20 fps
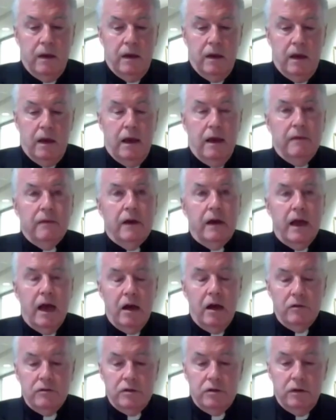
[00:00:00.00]
And the
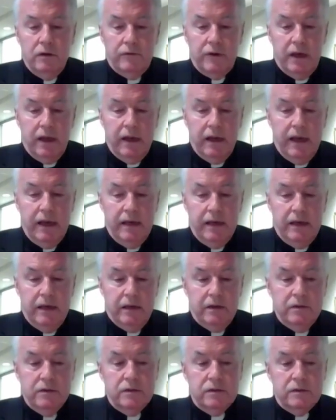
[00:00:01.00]
Council of
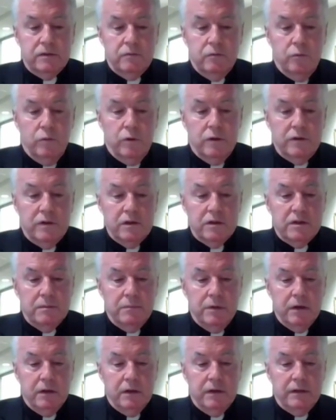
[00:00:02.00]
Canadians with
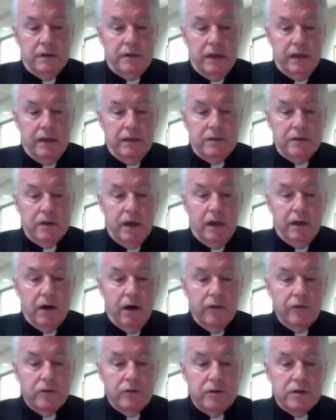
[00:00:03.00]
Disabilities and other
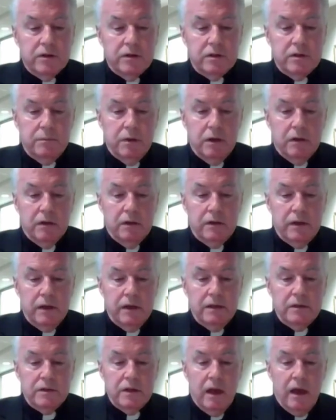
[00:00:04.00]
disabilities
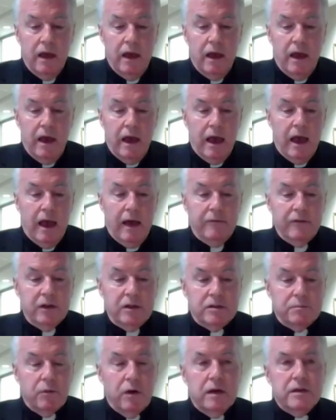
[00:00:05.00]
have
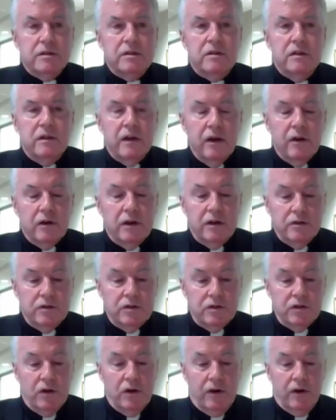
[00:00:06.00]
expressed their
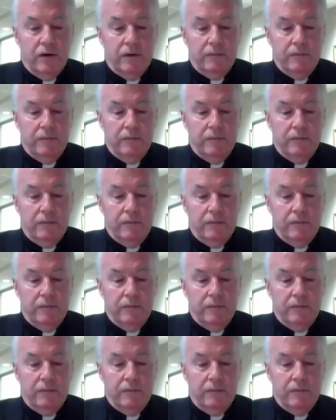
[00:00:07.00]
concern.